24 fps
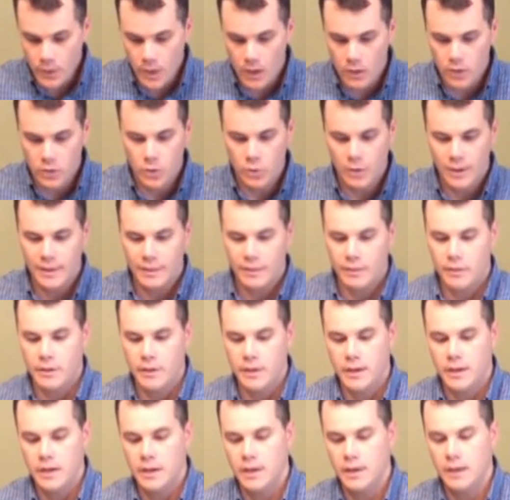you get
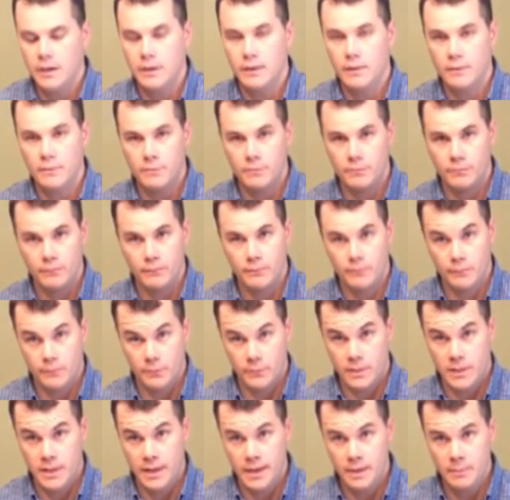the
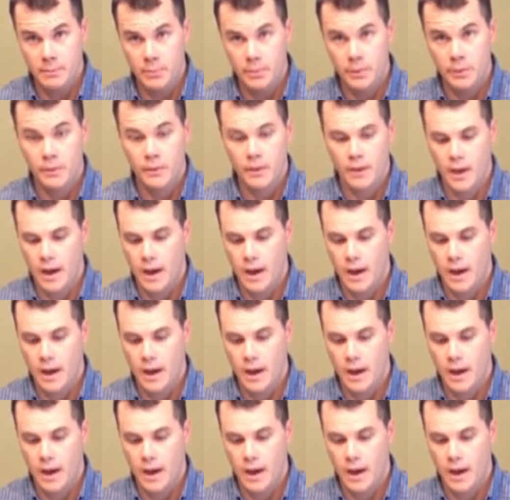tip.